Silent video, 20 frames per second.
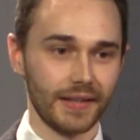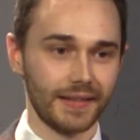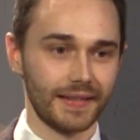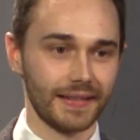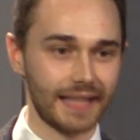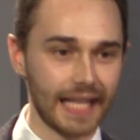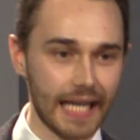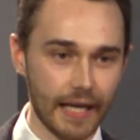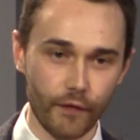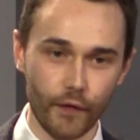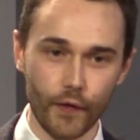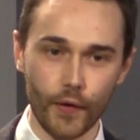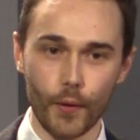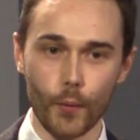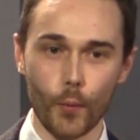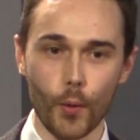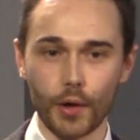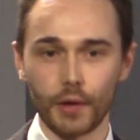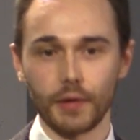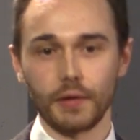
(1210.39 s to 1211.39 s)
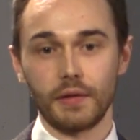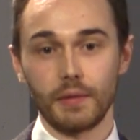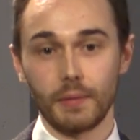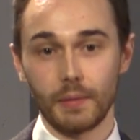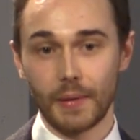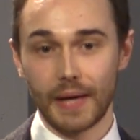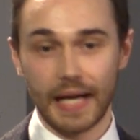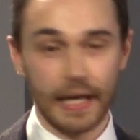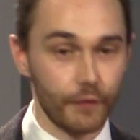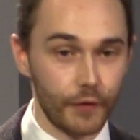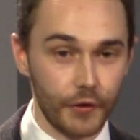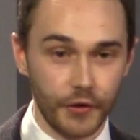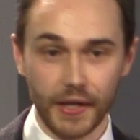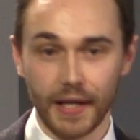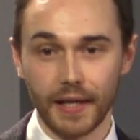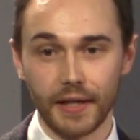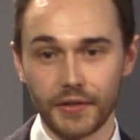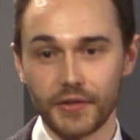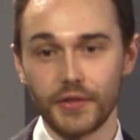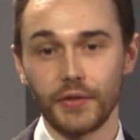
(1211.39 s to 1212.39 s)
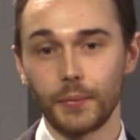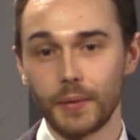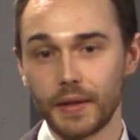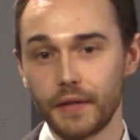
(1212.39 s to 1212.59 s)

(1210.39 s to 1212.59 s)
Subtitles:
together, whatever challenges